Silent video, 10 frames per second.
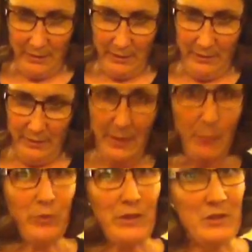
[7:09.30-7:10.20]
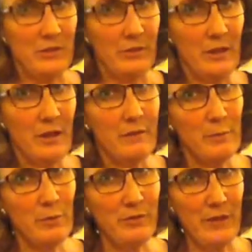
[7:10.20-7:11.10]
separation of the
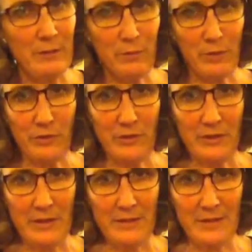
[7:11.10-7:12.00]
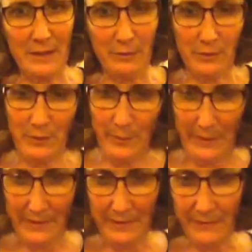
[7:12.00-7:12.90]
profane world and the sacred
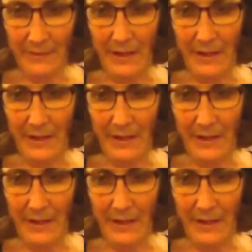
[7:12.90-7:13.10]
space.